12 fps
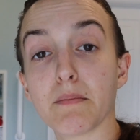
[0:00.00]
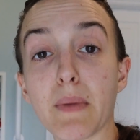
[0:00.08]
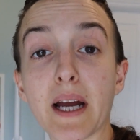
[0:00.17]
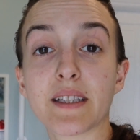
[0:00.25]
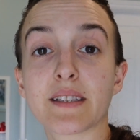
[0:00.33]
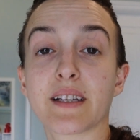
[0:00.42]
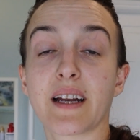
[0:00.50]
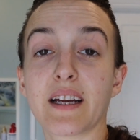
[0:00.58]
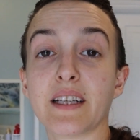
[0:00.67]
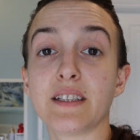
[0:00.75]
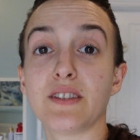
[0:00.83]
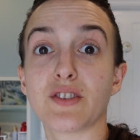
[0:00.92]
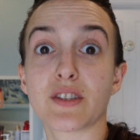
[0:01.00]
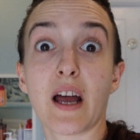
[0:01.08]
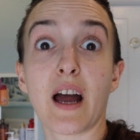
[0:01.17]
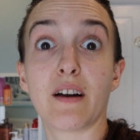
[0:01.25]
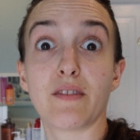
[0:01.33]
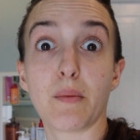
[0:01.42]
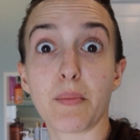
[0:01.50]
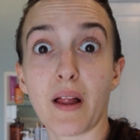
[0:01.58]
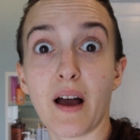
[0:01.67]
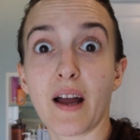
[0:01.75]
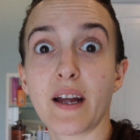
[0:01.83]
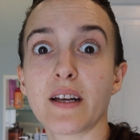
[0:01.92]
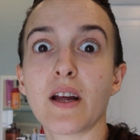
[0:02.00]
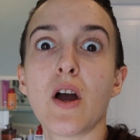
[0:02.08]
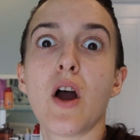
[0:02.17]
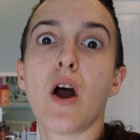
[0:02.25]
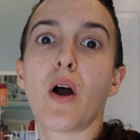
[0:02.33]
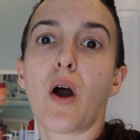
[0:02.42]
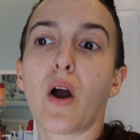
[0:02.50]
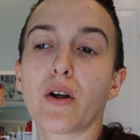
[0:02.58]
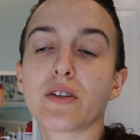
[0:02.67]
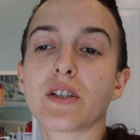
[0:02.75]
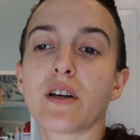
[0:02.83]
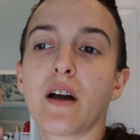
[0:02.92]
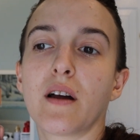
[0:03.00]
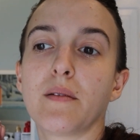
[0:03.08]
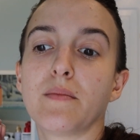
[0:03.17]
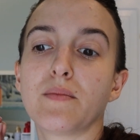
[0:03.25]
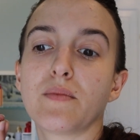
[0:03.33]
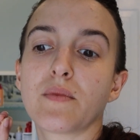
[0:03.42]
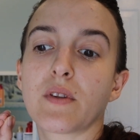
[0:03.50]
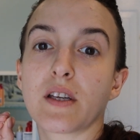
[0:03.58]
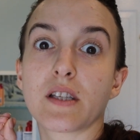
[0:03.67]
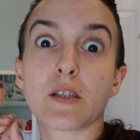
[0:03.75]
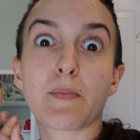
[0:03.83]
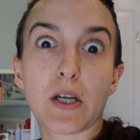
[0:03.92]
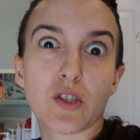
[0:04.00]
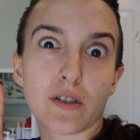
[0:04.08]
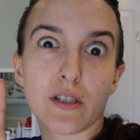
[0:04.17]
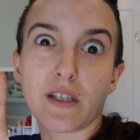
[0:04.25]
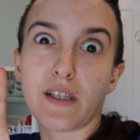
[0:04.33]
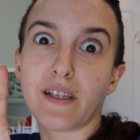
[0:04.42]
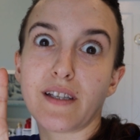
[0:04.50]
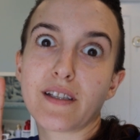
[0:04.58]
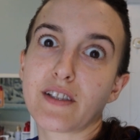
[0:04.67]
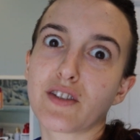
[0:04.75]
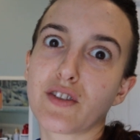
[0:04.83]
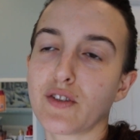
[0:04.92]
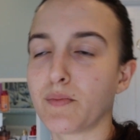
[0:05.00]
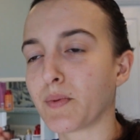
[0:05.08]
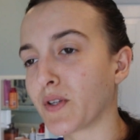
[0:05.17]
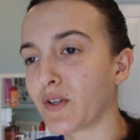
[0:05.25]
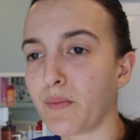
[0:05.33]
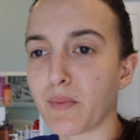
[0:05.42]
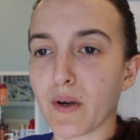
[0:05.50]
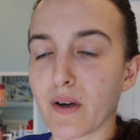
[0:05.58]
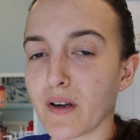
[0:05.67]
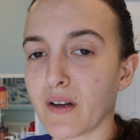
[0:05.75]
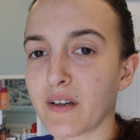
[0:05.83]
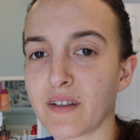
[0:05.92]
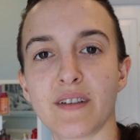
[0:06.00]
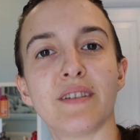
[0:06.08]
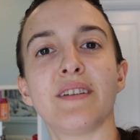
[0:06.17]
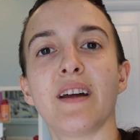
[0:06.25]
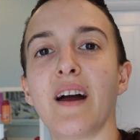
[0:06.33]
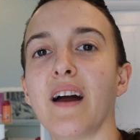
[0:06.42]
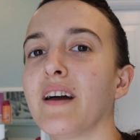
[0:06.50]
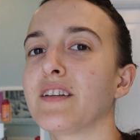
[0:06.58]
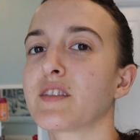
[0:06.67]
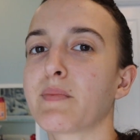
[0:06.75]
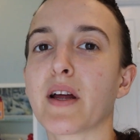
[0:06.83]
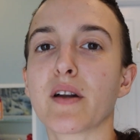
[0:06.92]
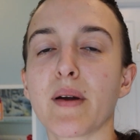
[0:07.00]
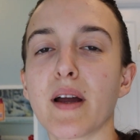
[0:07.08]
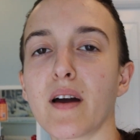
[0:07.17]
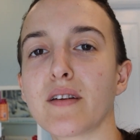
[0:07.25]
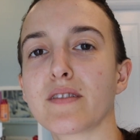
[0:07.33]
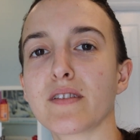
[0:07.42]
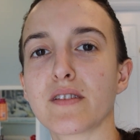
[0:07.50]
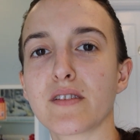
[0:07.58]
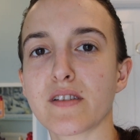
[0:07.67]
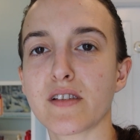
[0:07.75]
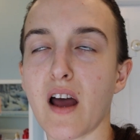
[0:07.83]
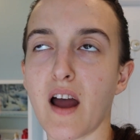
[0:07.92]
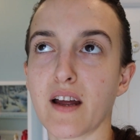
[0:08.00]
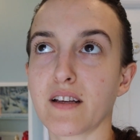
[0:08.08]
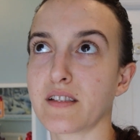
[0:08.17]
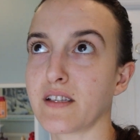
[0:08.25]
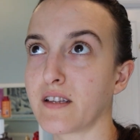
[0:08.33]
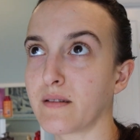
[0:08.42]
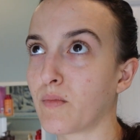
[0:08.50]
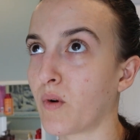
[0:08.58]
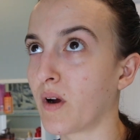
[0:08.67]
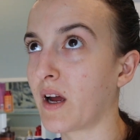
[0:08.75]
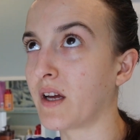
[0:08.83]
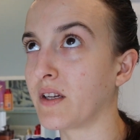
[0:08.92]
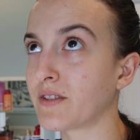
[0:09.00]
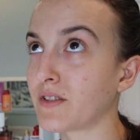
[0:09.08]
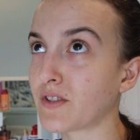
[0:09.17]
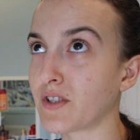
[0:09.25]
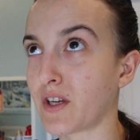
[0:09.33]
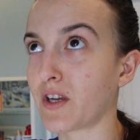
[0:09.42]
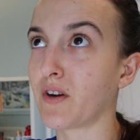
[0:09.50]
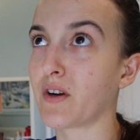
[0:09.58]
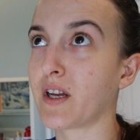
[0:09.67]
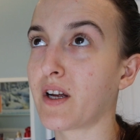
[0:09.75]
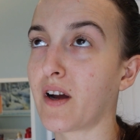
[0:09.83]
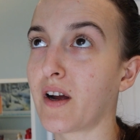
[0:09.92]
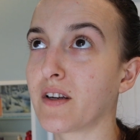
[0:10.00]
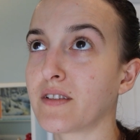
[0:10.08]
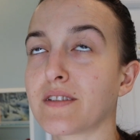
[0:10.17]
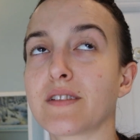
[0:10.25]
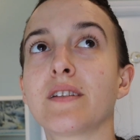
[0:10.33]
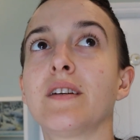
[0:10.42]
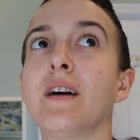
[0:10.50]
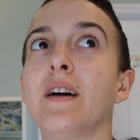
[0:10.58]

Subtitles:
mites that I just have applied aren't the specialty super duper spider mite hunters. I see them more as security guards.